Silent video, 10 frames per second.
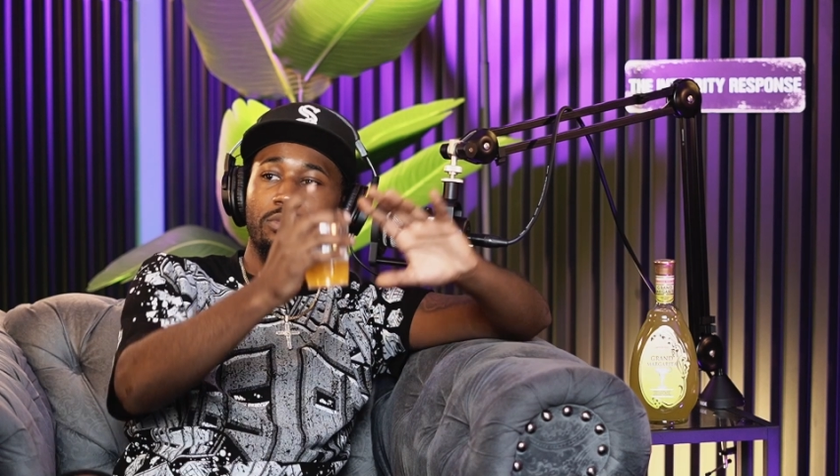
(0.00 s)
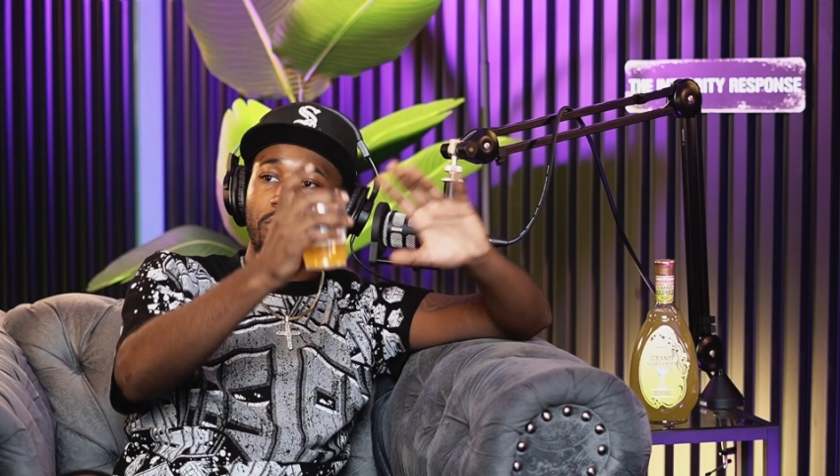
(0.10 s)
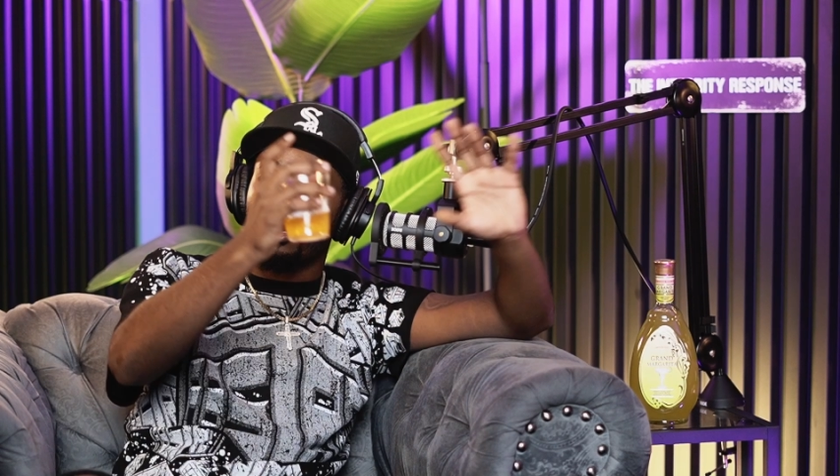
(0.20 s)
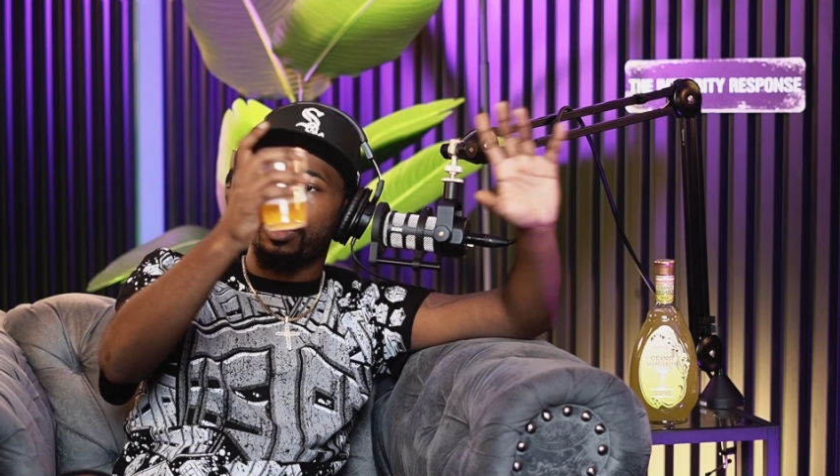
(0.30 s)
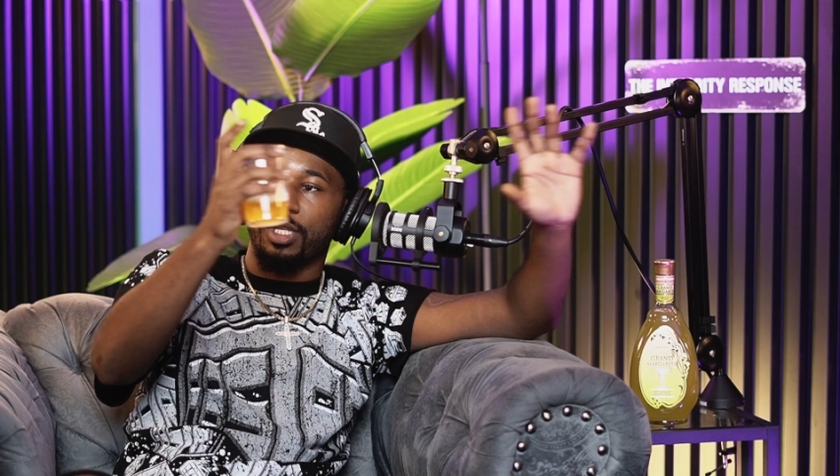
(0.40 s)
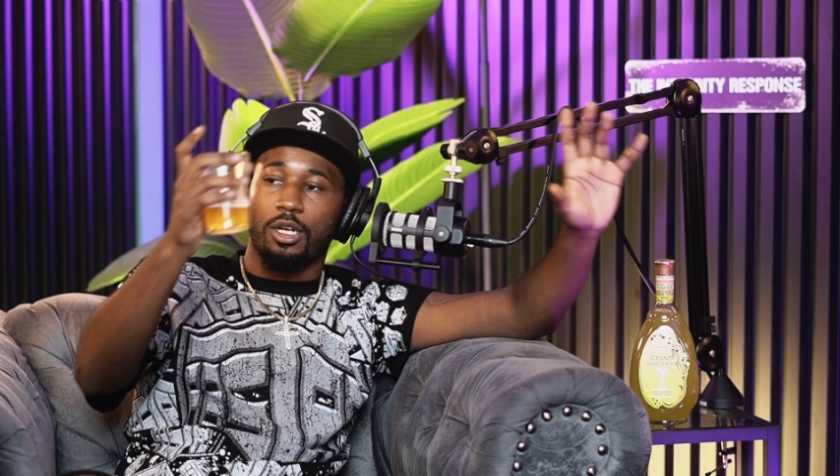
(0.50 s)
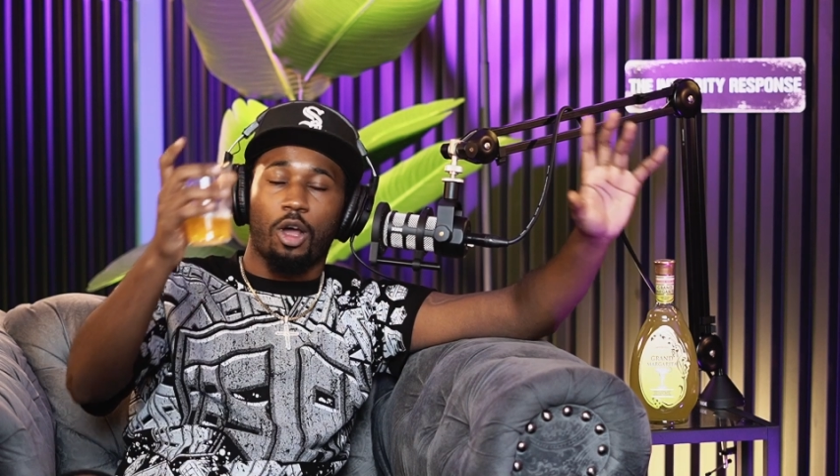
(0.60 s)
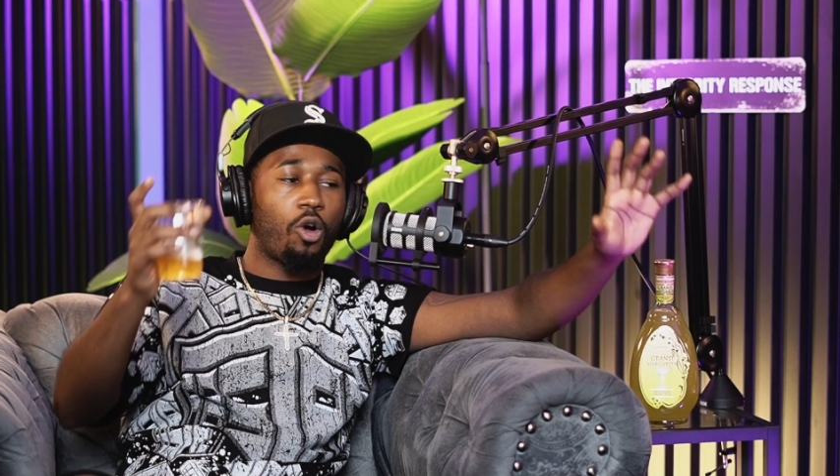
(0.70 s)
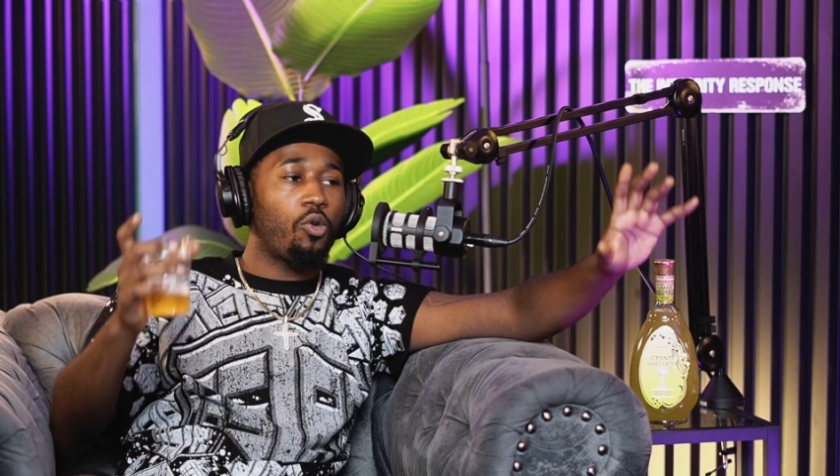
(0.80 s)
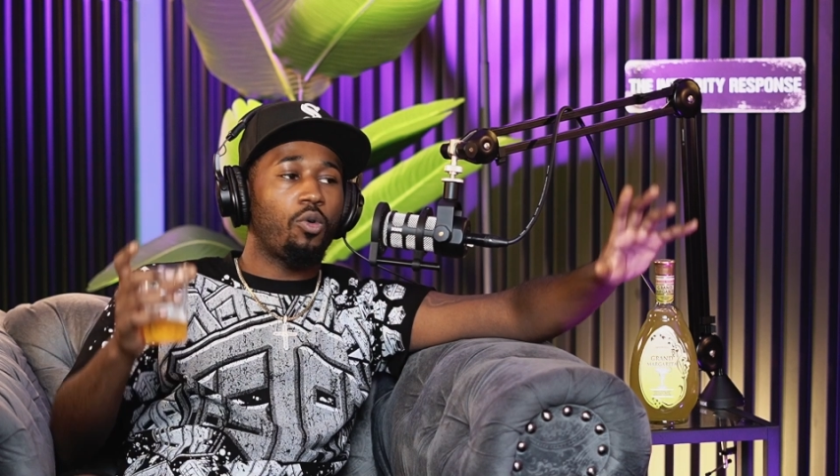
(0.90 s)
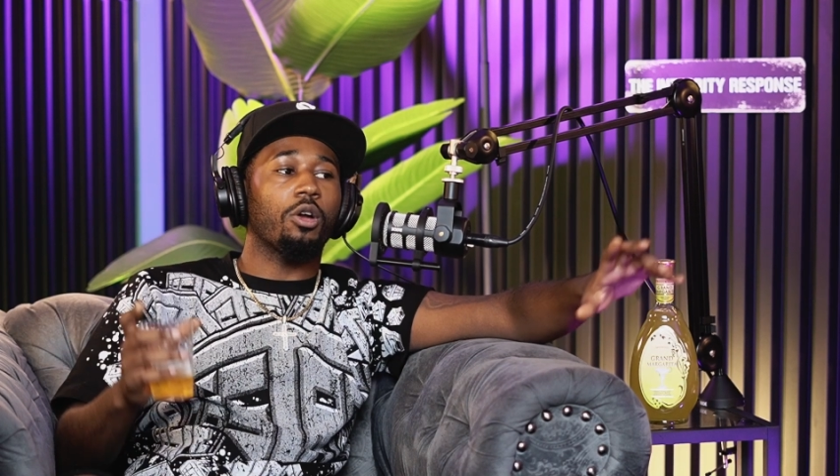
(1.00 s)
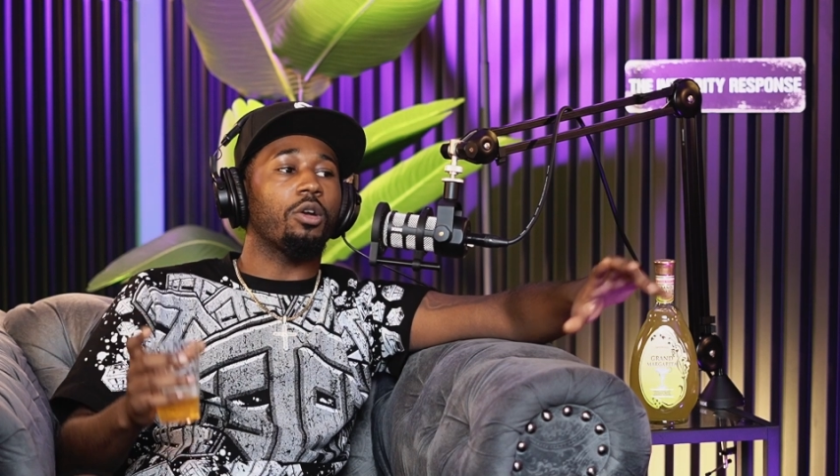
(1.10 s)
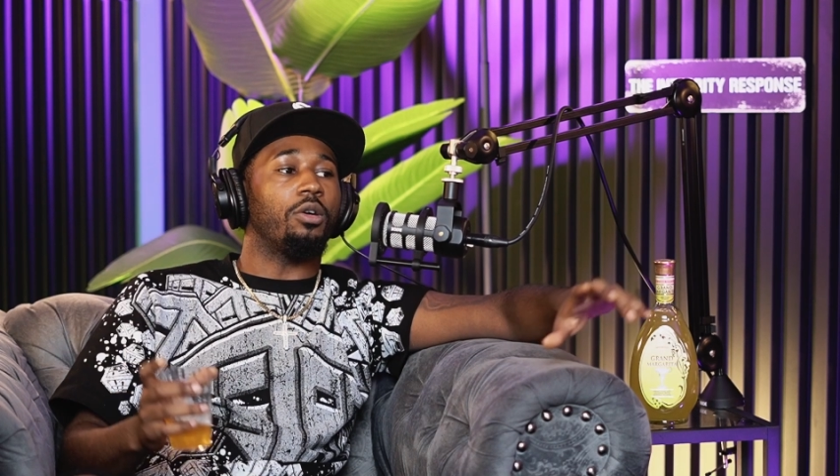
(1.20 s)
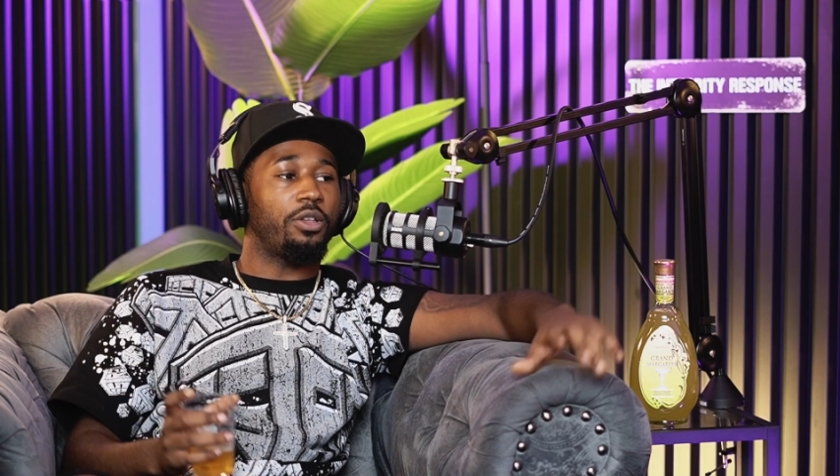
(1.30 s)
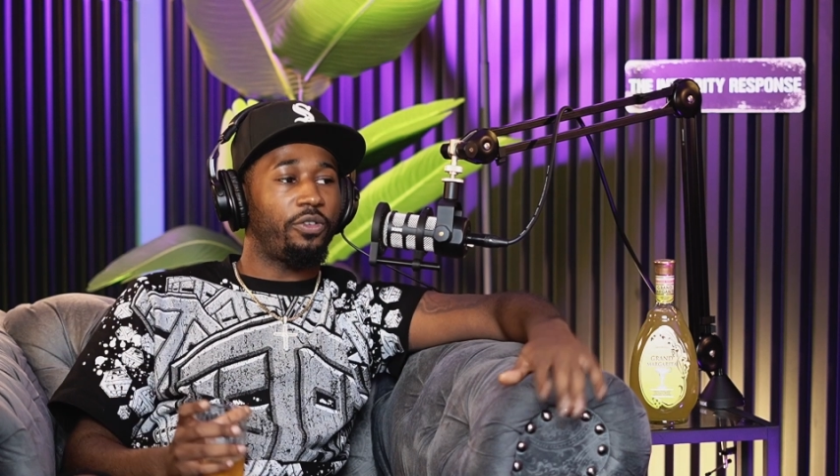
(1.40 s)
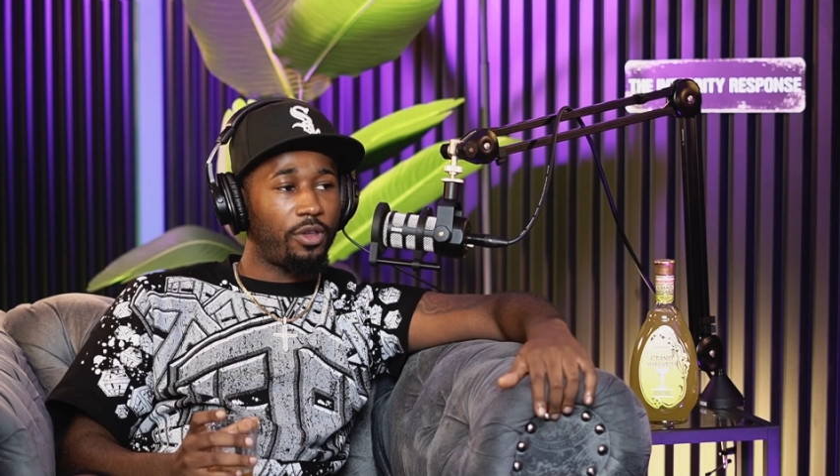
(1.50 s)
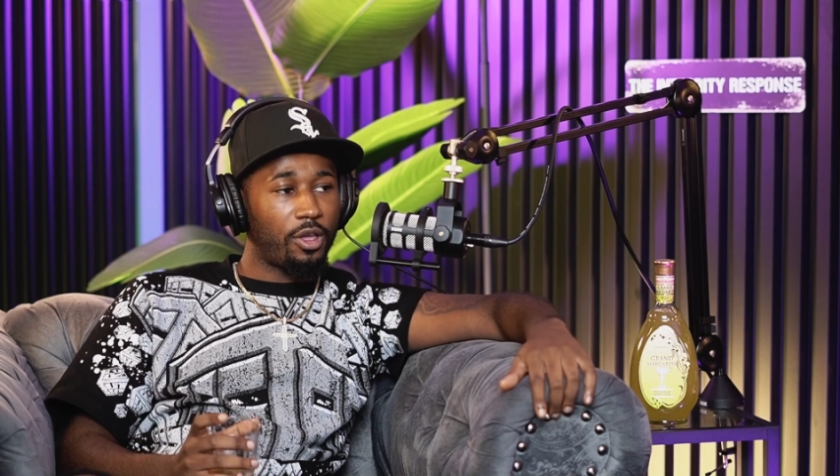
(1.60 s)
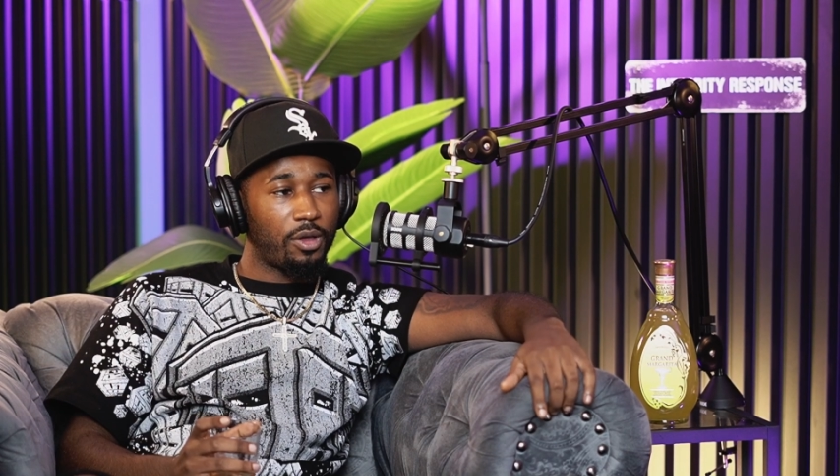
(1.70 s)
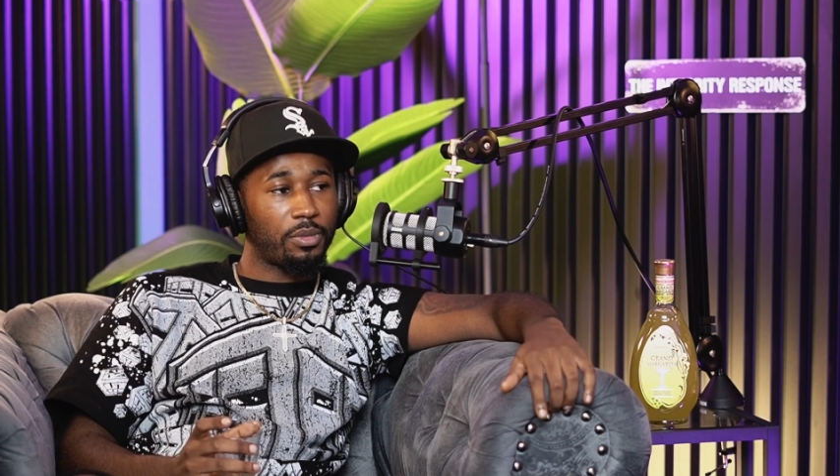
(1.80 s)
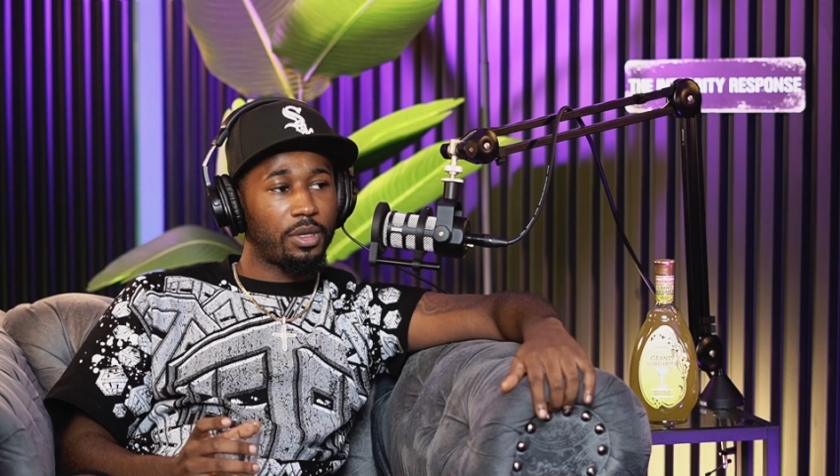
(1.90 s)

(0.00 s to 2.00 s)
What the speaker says: what I'm saying, the whole world. You feel me?